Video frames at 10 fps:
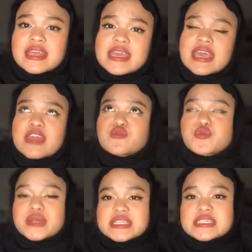they can
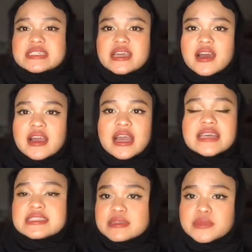reach their
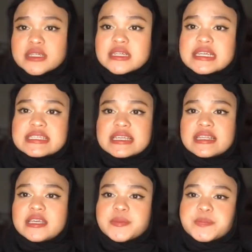customer
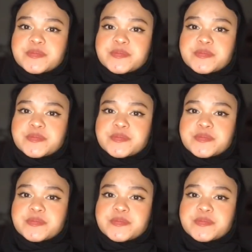easily.